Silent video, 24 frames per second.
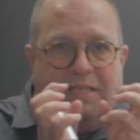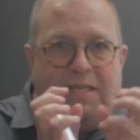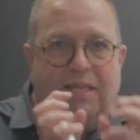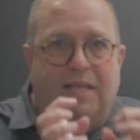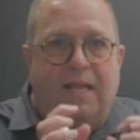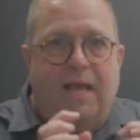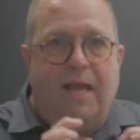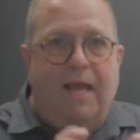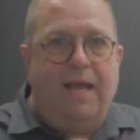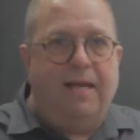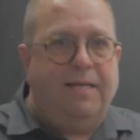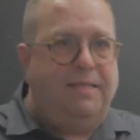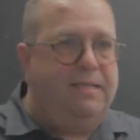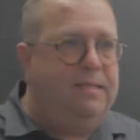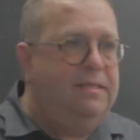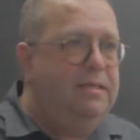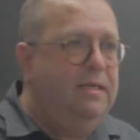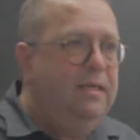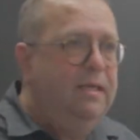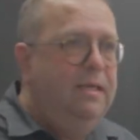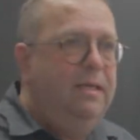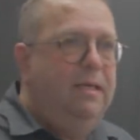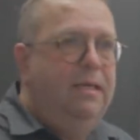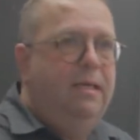does it
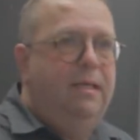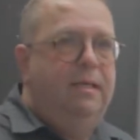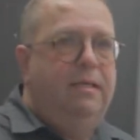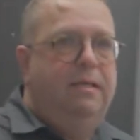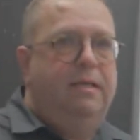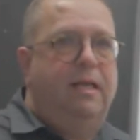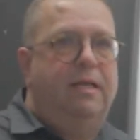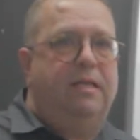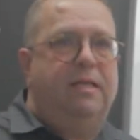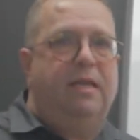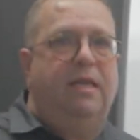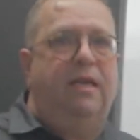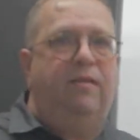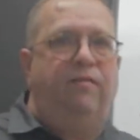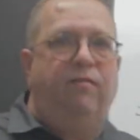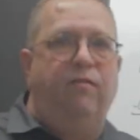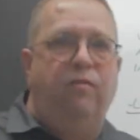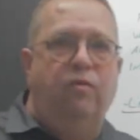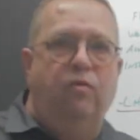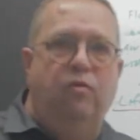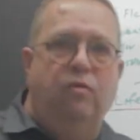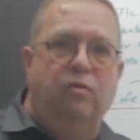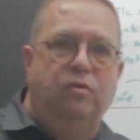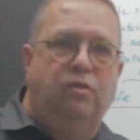has that
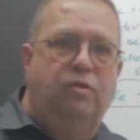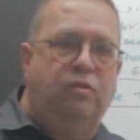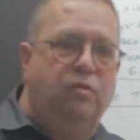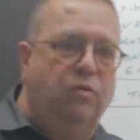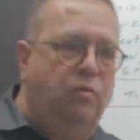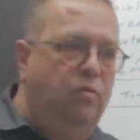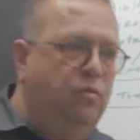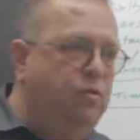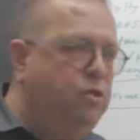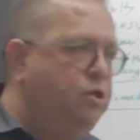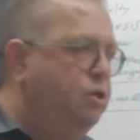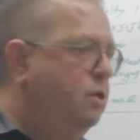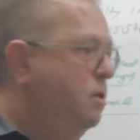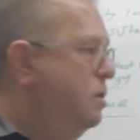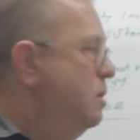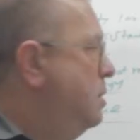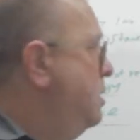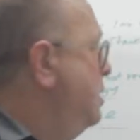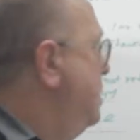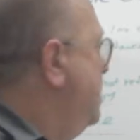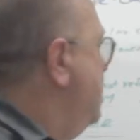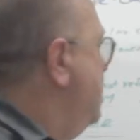give you those solutions?